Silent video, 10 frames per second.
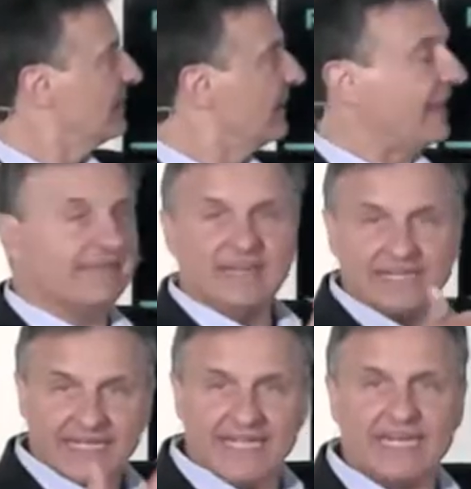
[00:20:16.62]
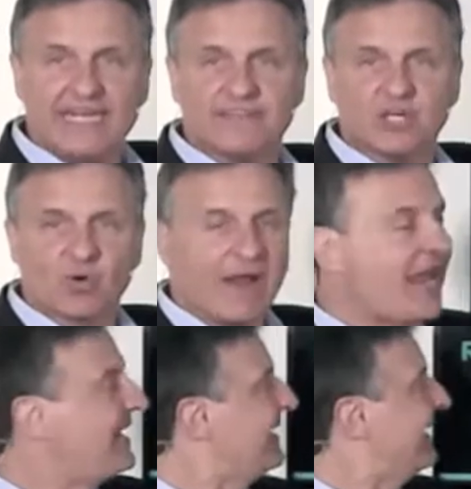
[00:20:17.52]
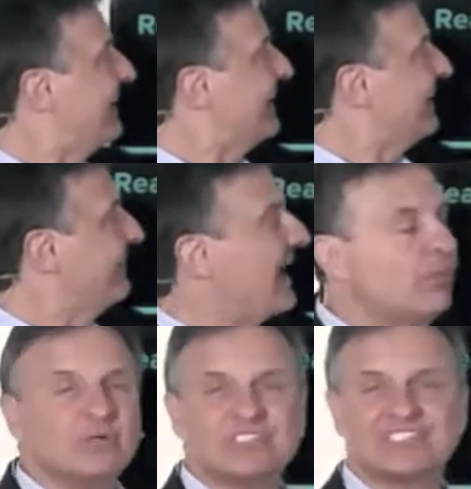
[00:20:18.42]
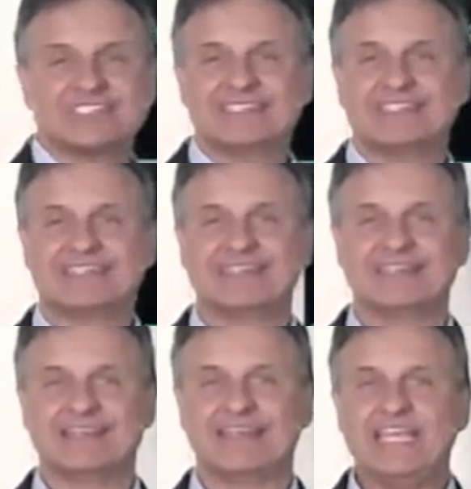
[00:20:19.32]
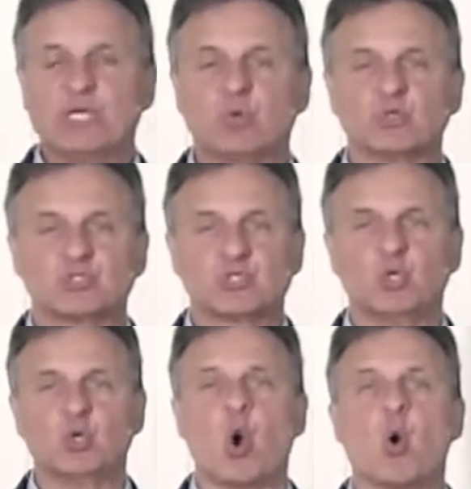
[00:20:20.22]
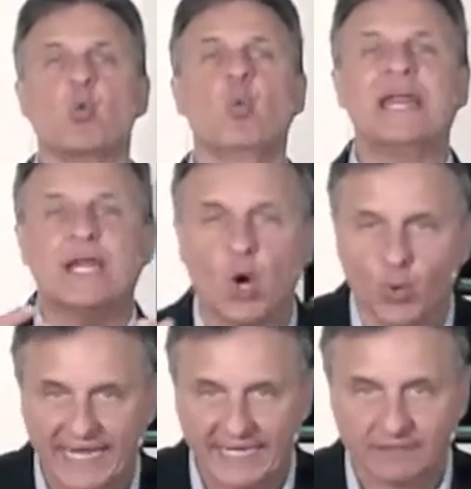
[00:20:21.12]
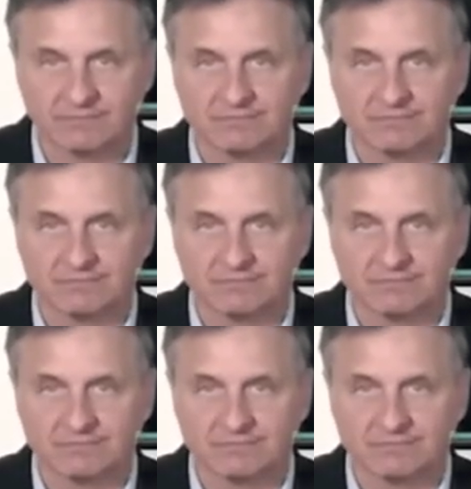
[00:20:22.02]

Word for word: and then eating the grain, that was equal to winnowing.